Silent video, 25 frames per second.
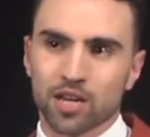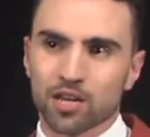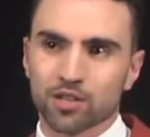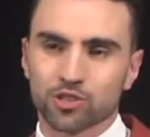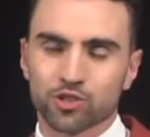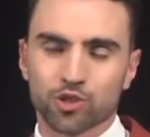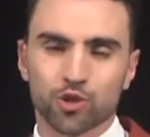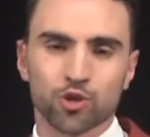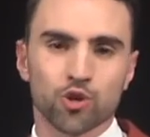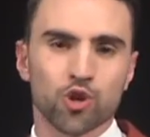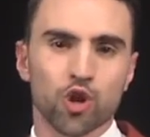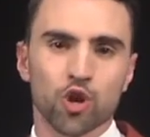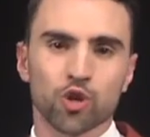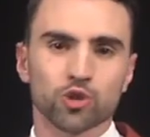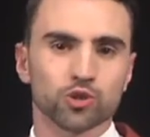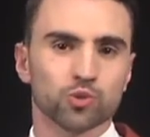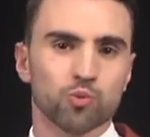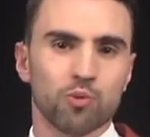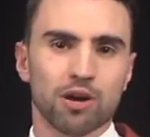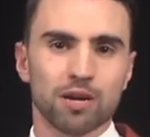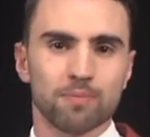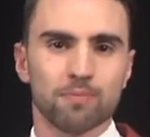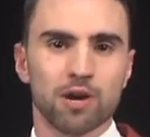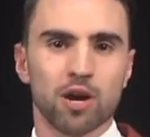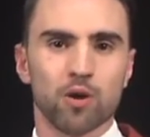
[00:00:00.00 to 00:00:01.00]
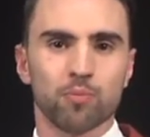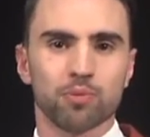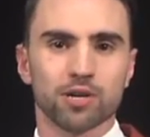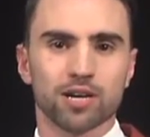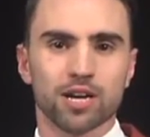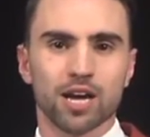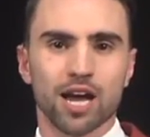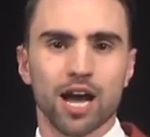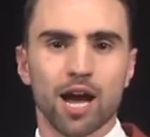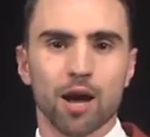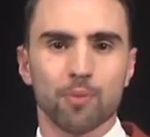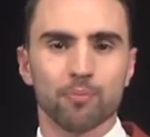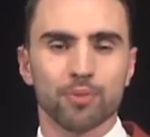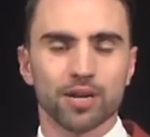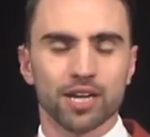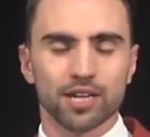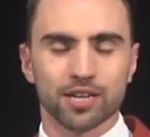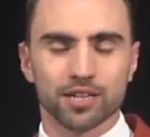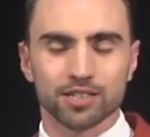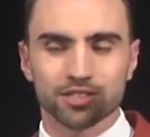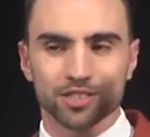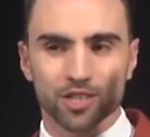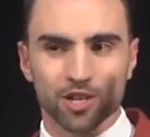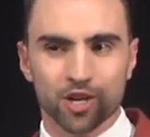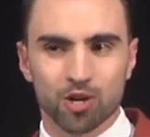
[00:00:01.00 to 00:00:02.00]
Two Girls, One Melbourne Cup. It
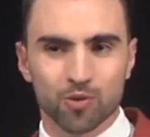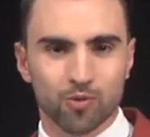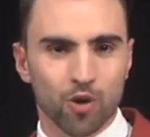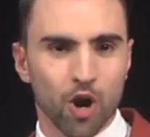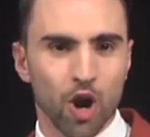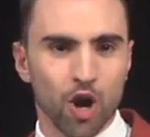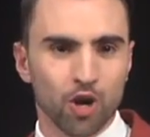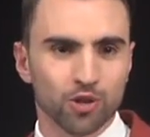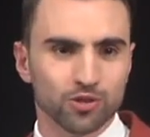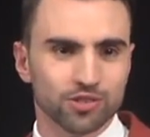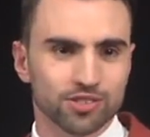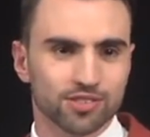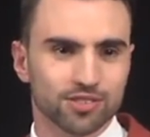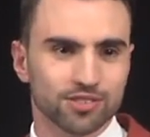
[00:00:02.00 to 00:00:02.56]
is a gross...